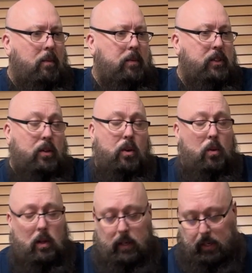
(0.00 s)
So they're
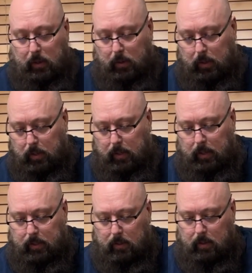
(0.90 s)
really good
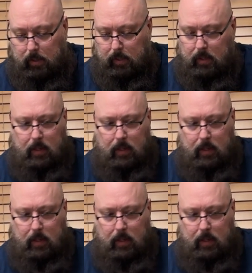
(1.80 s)
guitars,